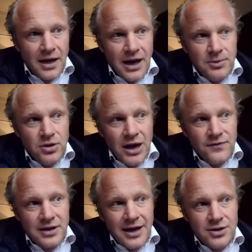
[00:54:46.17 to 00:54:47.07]
You have
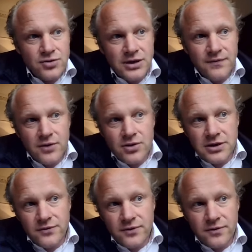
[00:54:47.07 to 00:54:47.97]
a country very
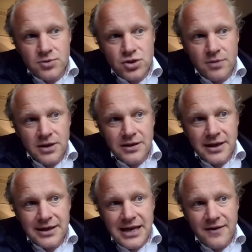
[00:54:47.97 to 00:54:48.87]
different from Germany
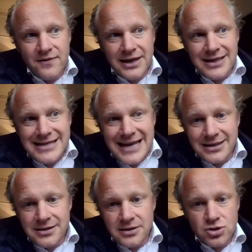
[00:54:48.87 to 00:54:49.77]
that is heavily
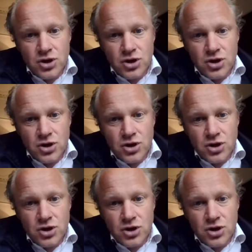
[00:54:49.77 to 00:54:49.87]
indebted.